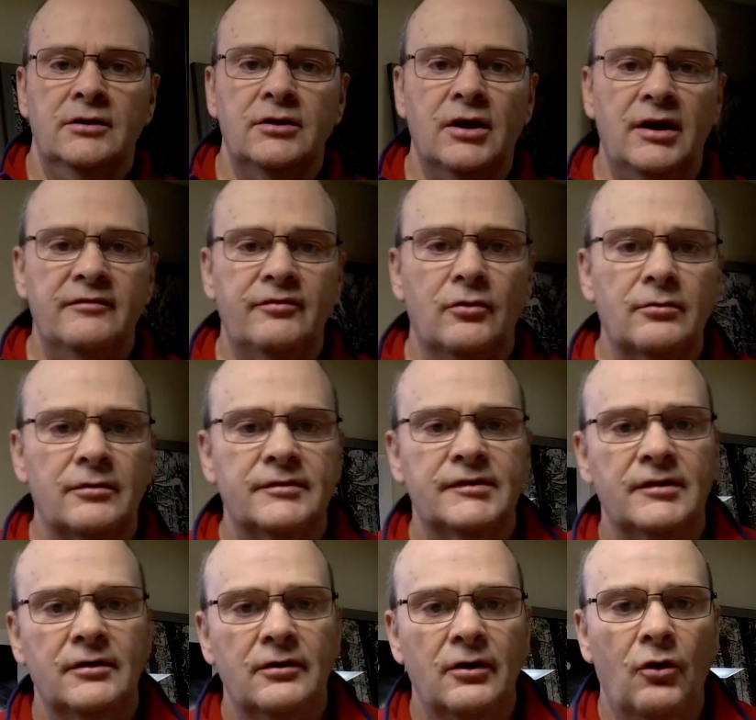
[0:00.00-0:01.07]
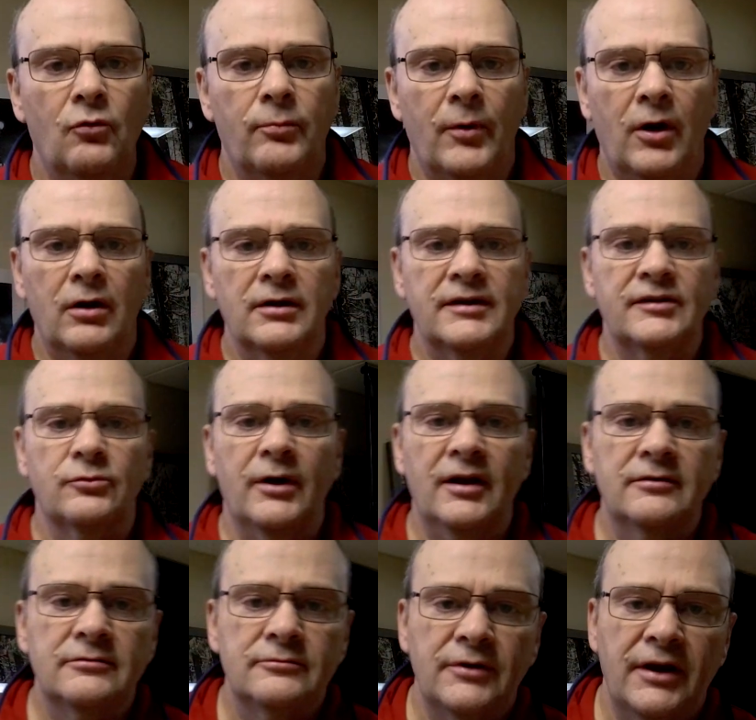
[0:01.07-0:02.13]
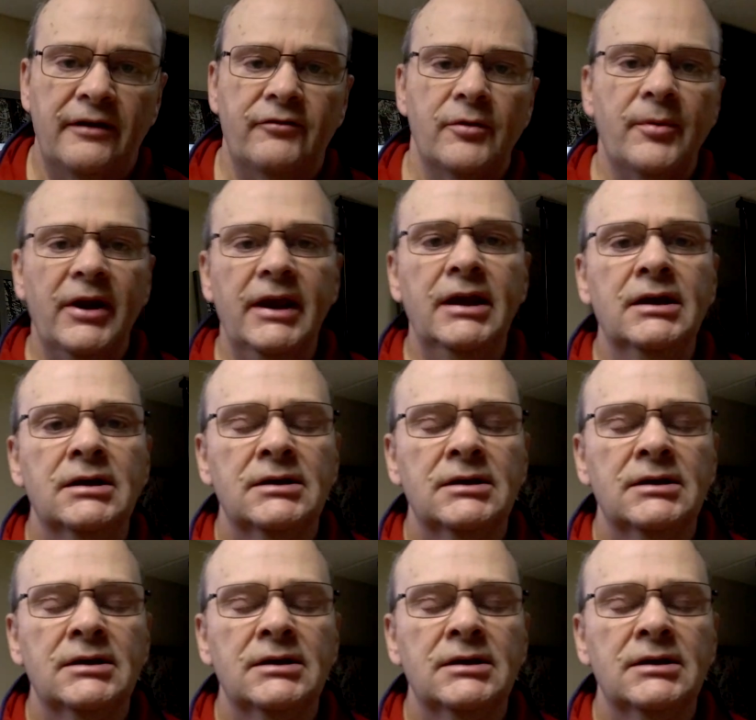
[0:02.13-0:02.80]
Good day, folks. Hope all is well with everybody.